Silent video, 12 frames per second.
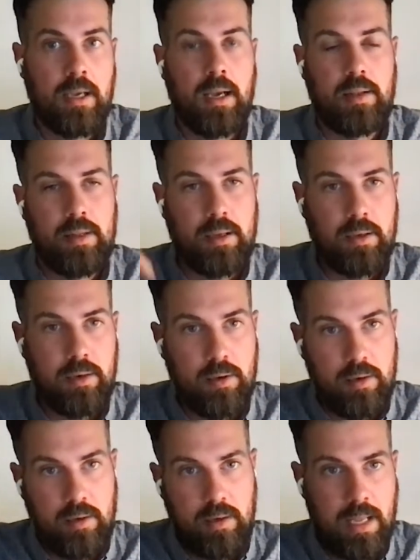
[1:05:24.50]
And then
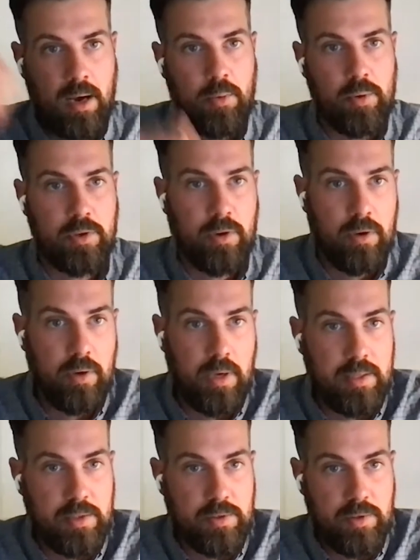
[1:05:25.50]
now when you're
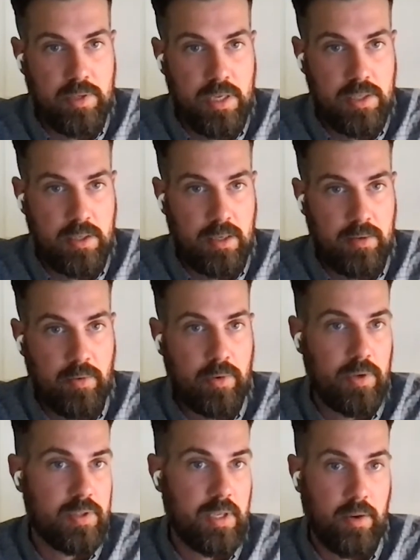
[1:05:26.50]
at the strategic level
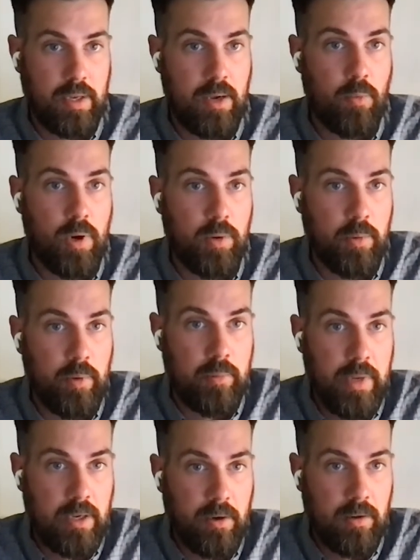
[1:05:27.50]
and you're saying, okay, where we want to
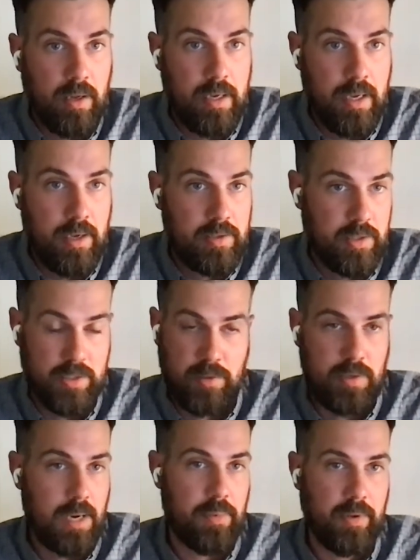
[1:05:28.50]
make our lighthouse, just
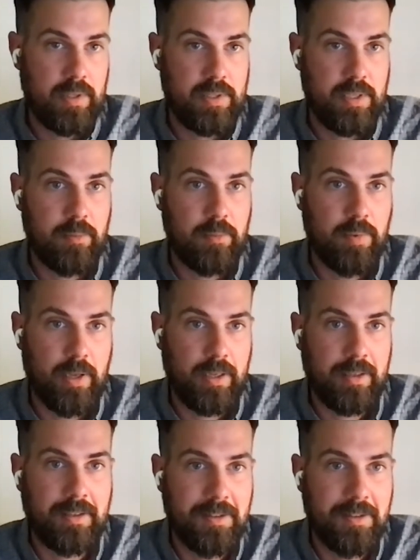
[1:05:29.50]
to wrap all this up, like,